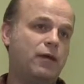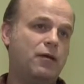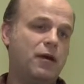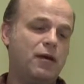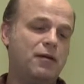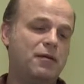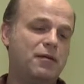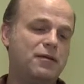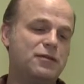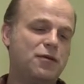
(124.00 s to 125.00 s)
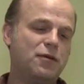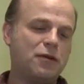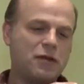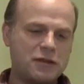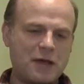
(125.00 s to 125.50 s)
Okay? So
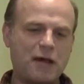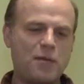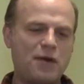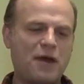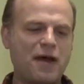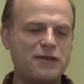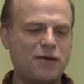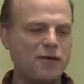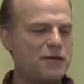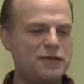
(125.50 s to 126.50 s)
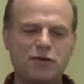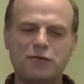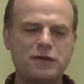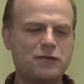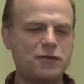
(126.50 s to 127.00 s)
the, the sediment has all these
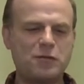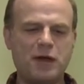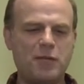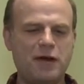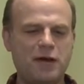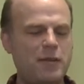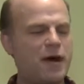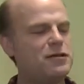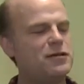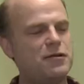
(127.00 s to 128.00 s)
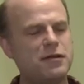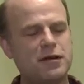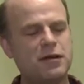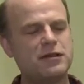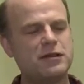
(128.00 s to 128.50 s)
crystals made by the
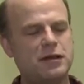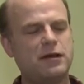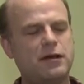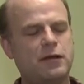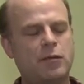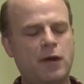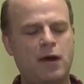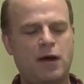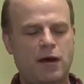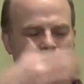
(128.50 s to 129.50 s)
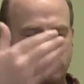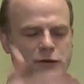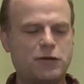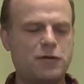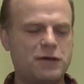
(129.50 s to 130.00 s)
bacteria sitting in them.
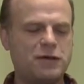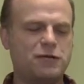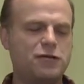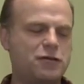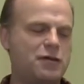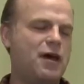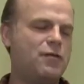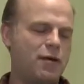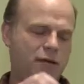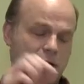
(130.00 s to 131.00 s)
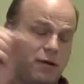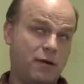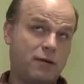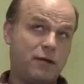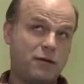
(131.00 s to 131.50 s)
Those crystals should have
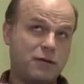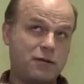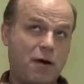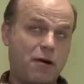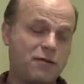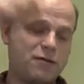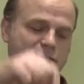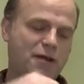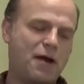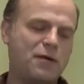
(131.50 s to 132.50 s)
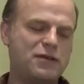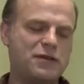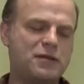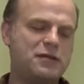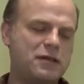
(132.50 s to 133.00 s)
the stars iron
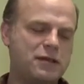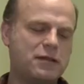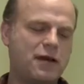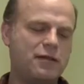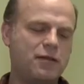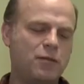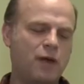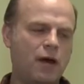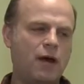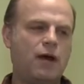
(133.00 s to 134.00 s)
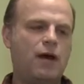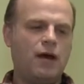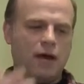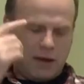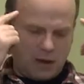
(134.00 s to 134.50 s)
60 inside them.
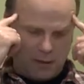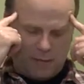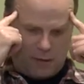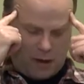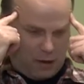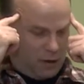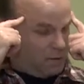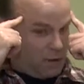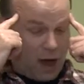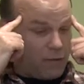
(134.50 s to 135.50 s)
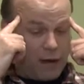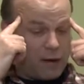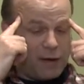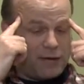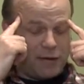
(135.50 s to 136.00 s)
And if you, if you have
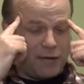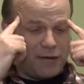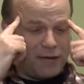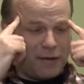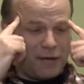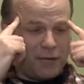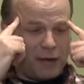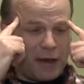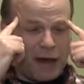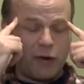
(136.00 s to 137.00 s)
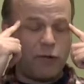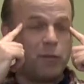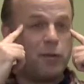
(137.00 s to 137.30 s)
that idea, then okay, how do I